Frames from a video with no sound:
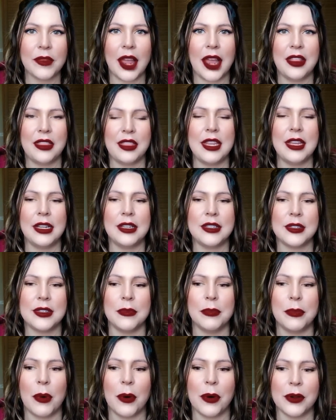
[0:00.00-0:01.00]
I think it's
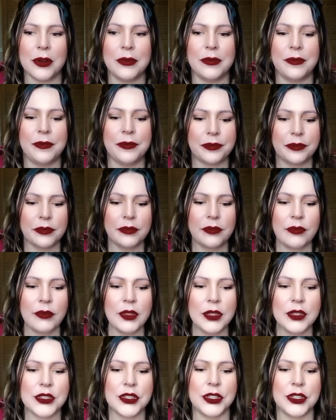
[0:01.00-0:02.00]
important
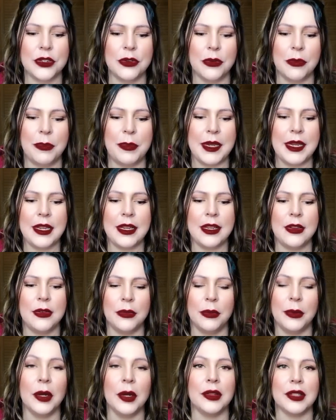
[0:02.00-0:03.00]
to be
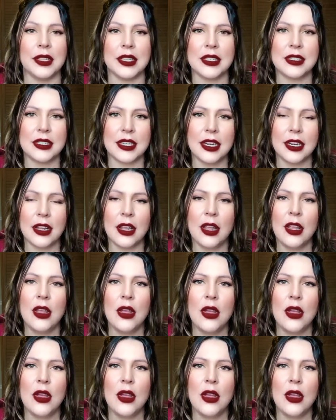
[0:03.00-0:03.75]
realistic